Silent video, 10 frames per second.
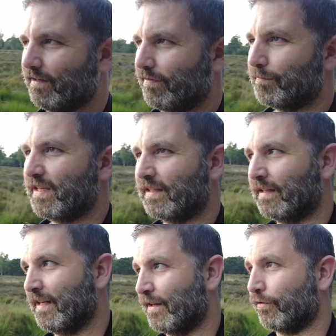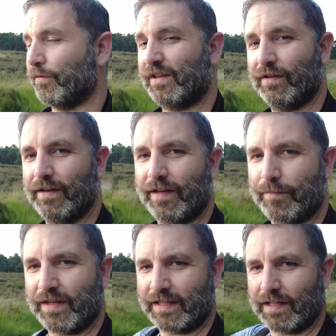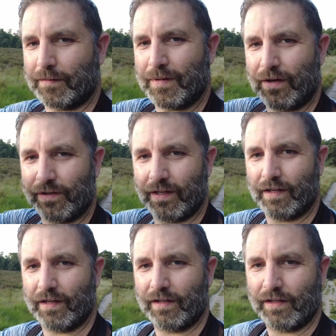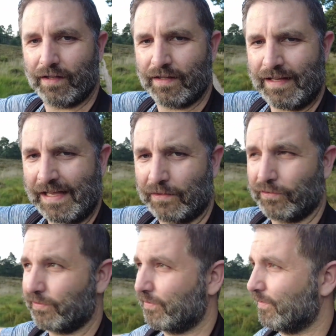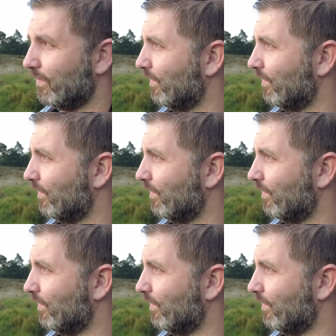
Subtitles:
If I'm thinking Little Switzerland, I'm thinking about hills,